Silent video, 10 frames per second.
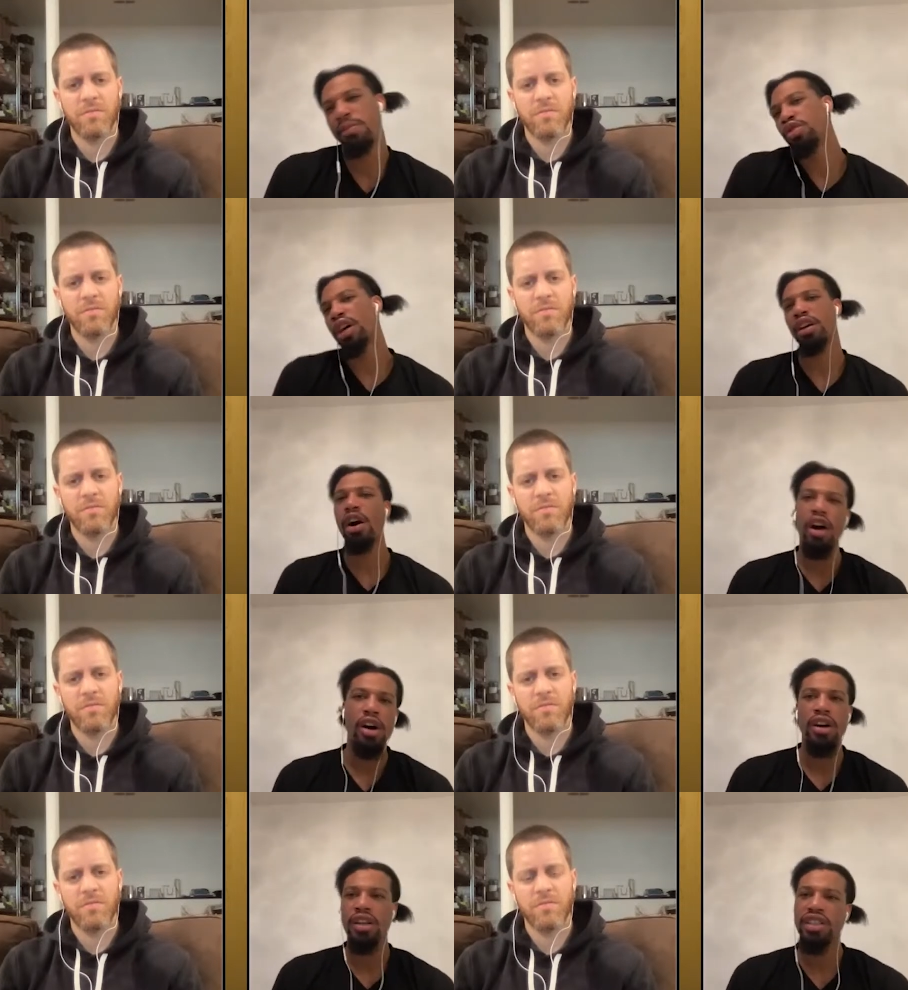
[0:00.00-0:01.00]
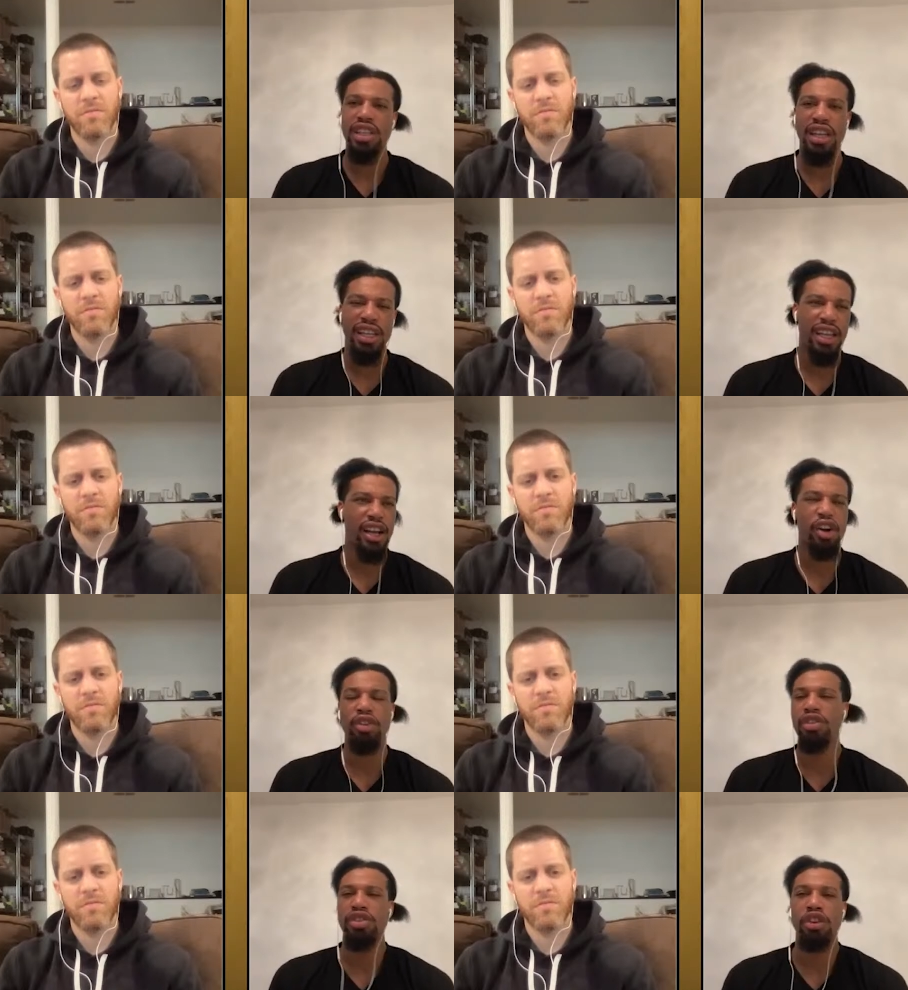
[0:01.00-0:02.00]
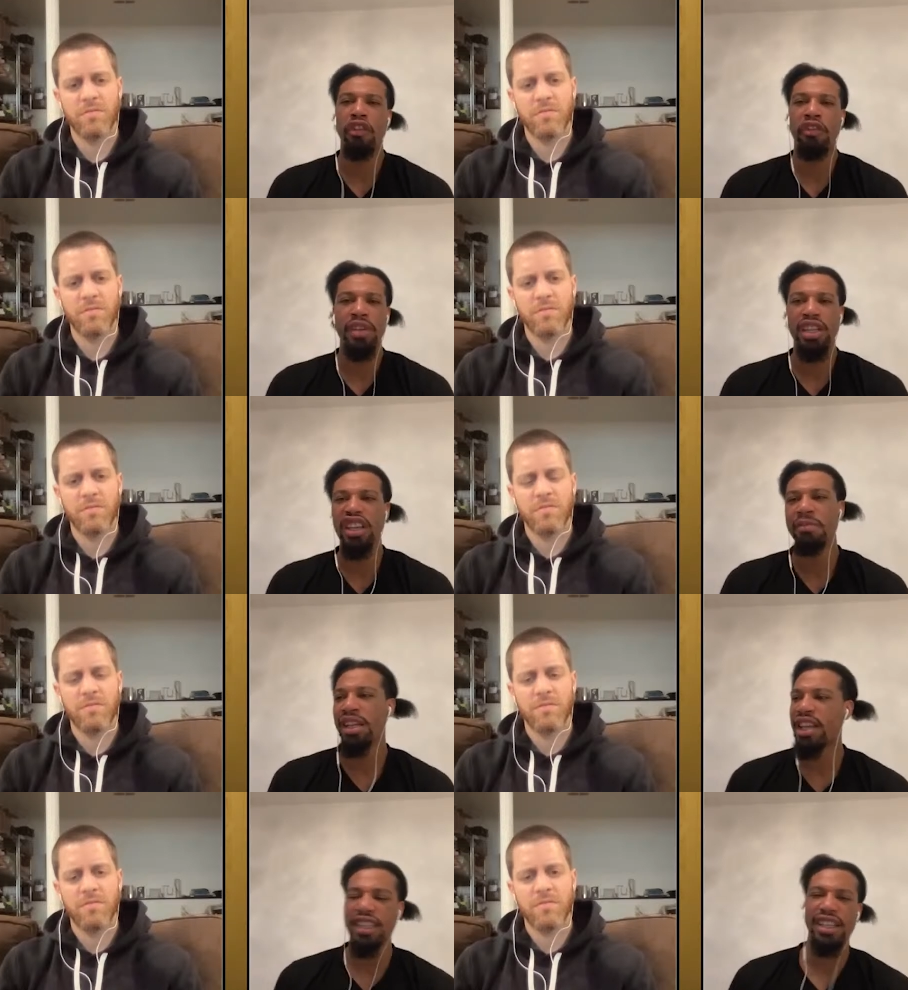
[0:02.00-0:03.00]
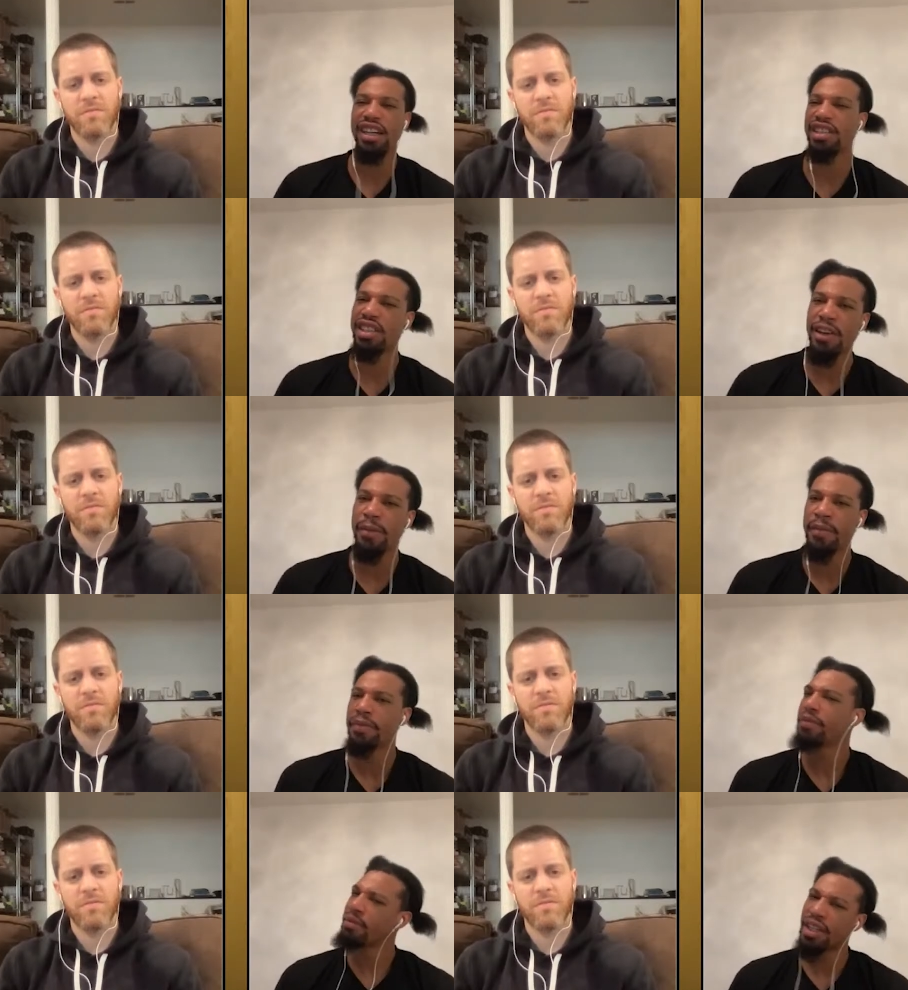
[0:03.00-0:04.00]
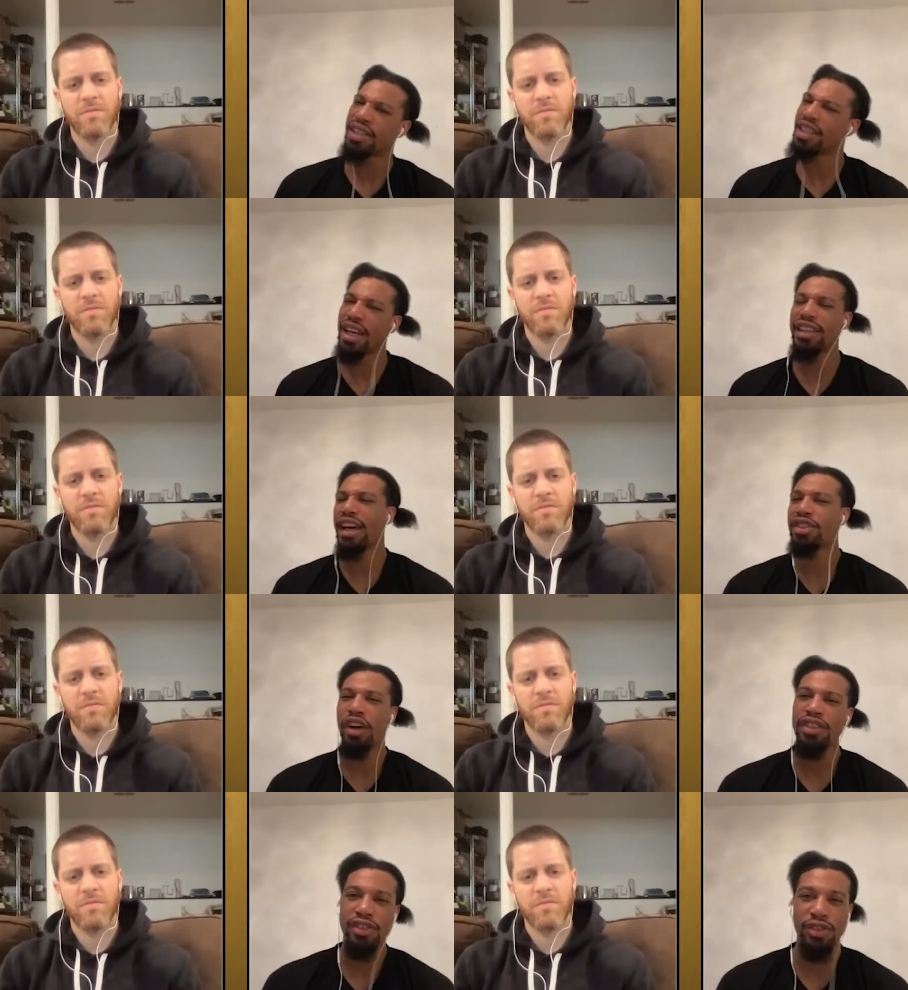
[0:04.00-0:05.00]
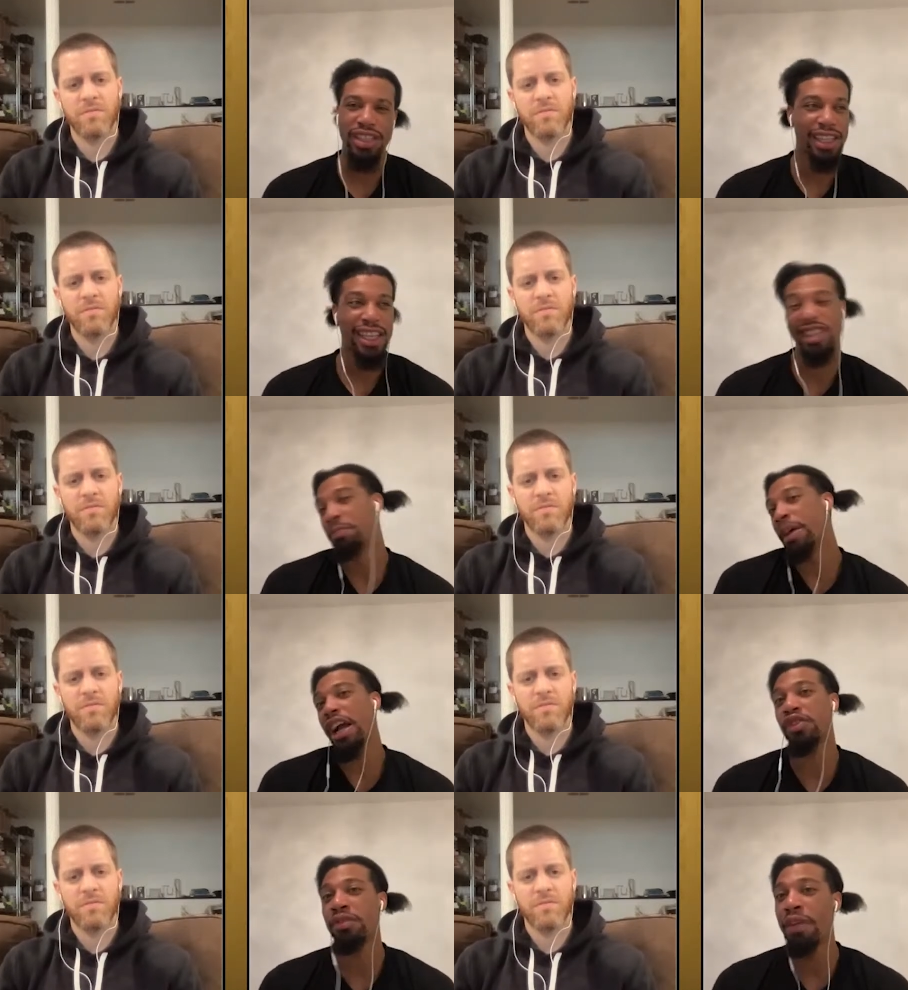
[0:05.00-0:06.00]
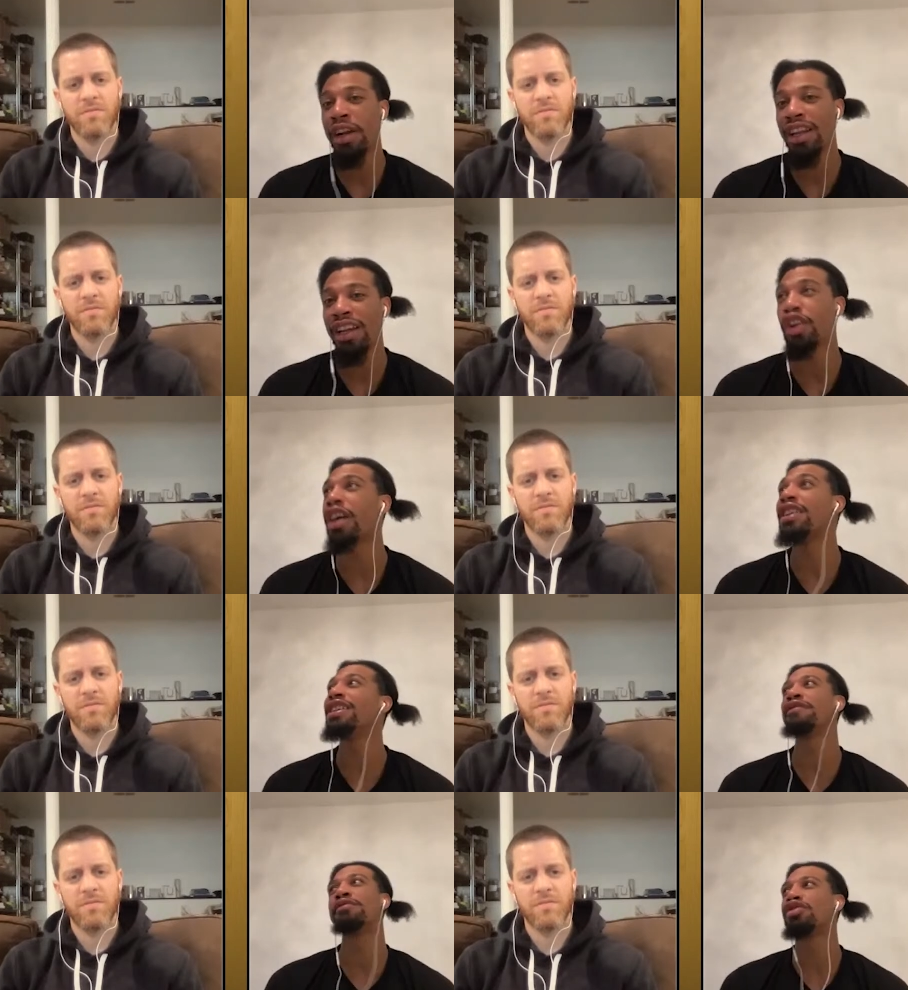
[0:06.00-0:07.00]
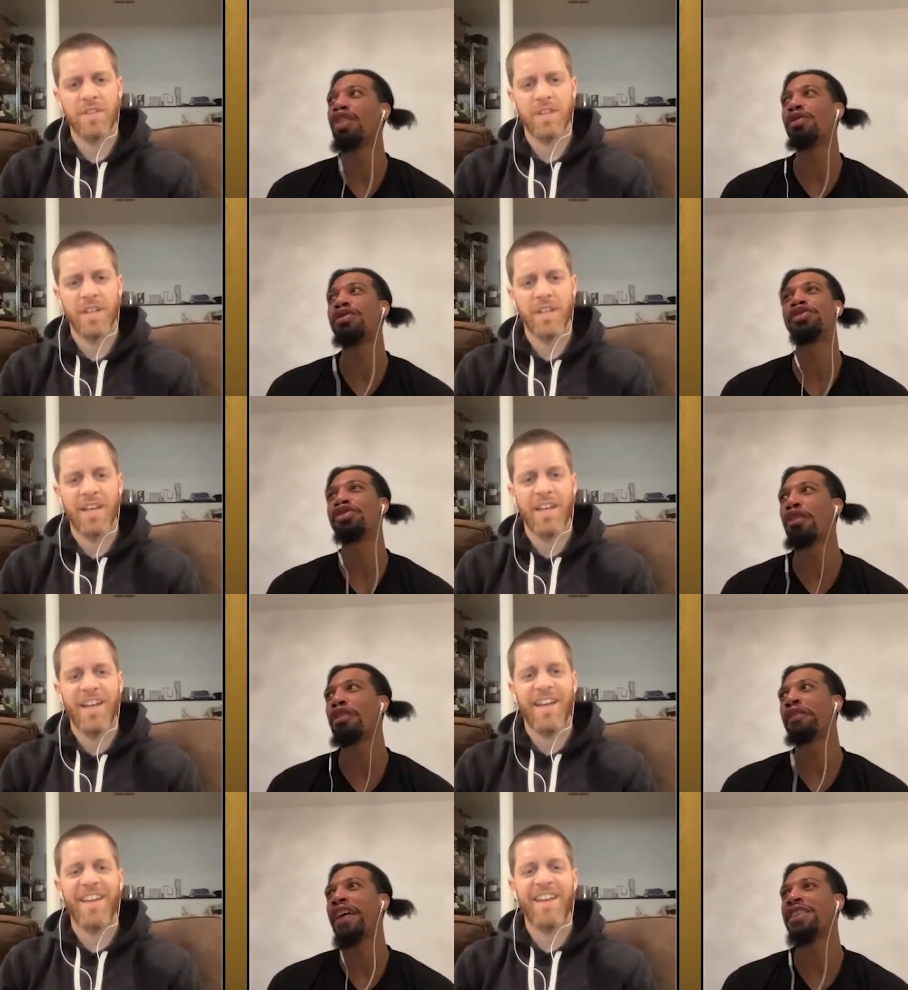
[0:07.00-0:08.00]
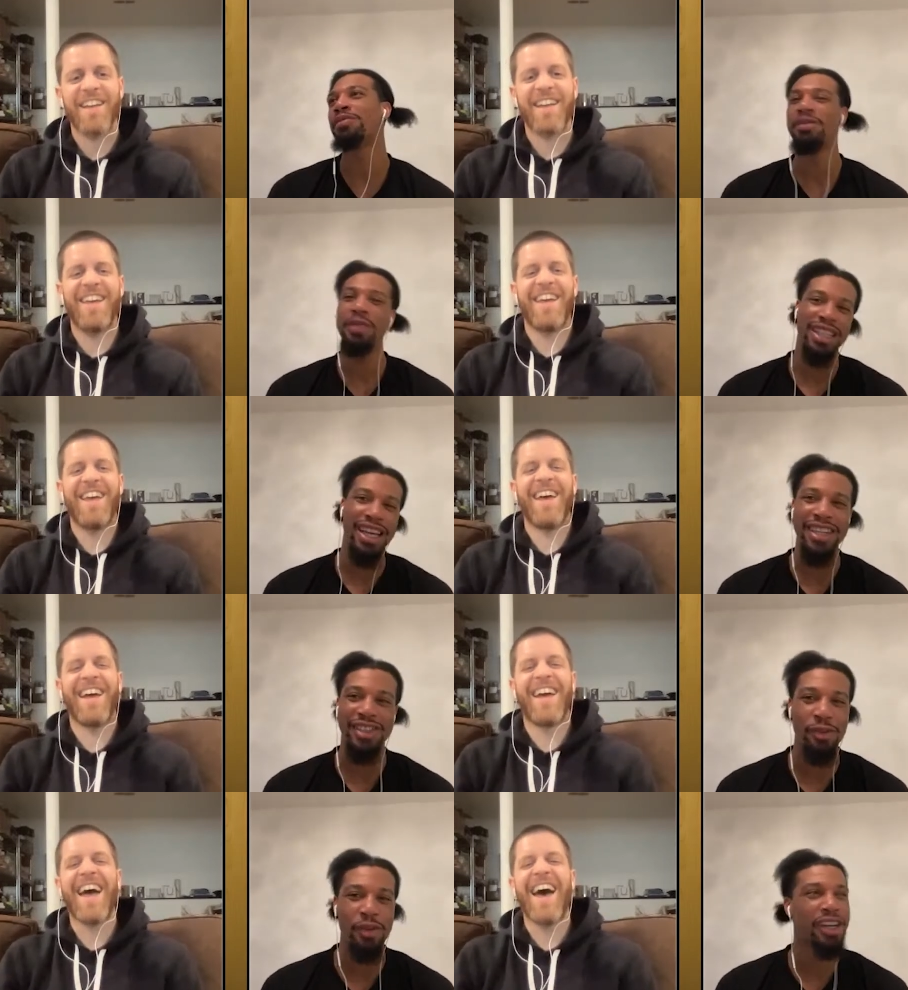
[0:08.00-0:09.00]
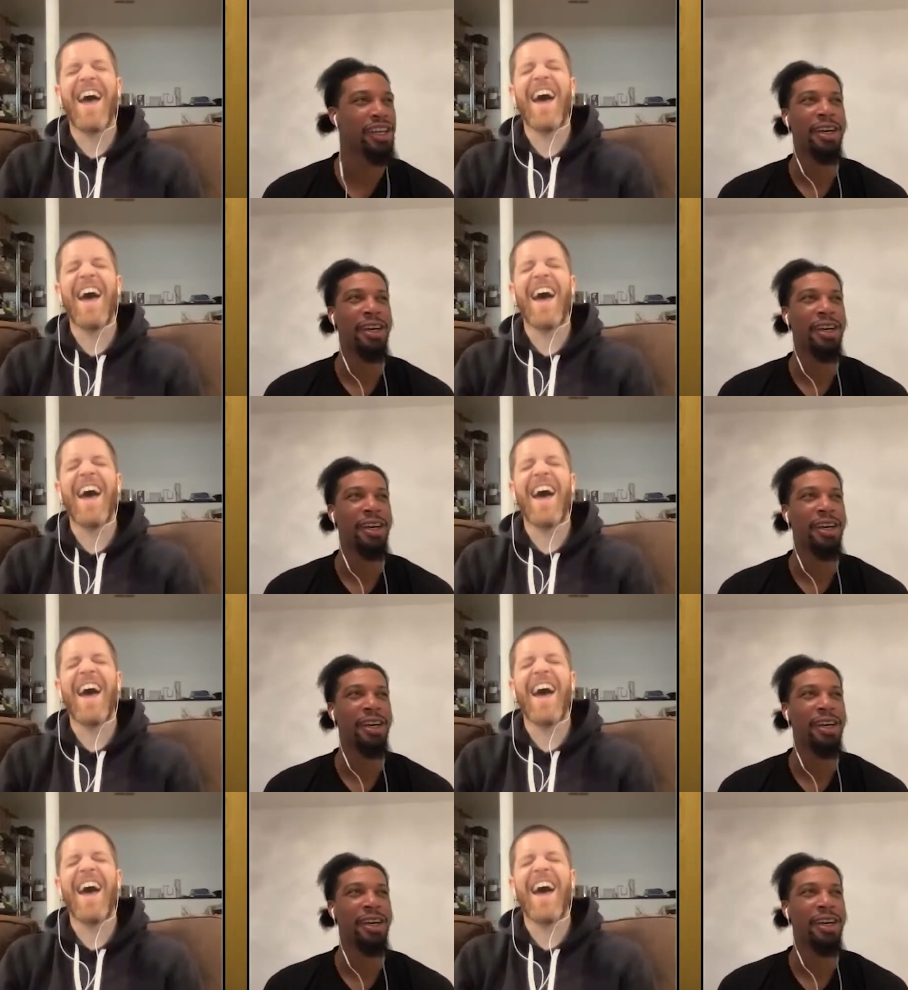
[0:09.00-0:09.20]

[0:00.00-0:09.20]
Speaker 1: He let me drive the car, shit like that. Go to the store for me, leave me a thousand dollar tip shit like that. So I used to do shit like this to make extra money. Like, yo, I need anything from the store, I'm going to the store real fast. We, land somewhere.